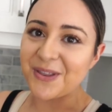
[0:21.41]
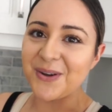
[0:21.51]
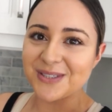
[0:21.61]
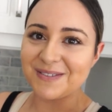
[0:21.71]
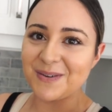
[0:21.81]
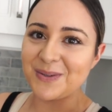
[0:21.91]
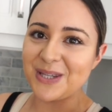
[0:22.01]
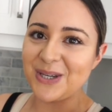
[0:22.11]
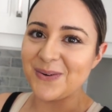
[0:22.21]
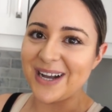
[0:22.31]
For those of you in
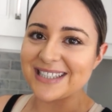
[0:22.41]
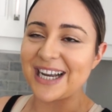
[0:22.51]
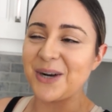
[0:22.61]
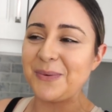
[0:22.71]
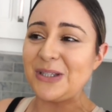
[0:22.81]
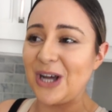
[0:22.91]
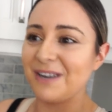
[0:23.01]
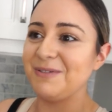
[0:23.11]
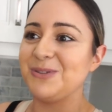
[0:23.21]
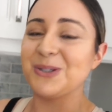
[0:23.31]
the US, I know a
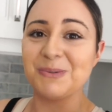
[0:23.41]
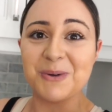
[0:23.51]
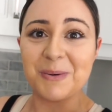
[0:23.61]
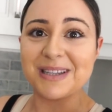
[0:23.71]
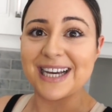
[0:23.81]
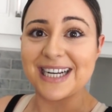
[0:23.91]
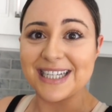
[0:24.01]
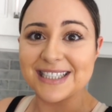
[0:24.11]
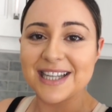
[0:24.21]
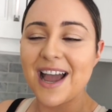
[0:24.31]
lot of you don't know what that
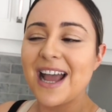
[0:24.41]
is,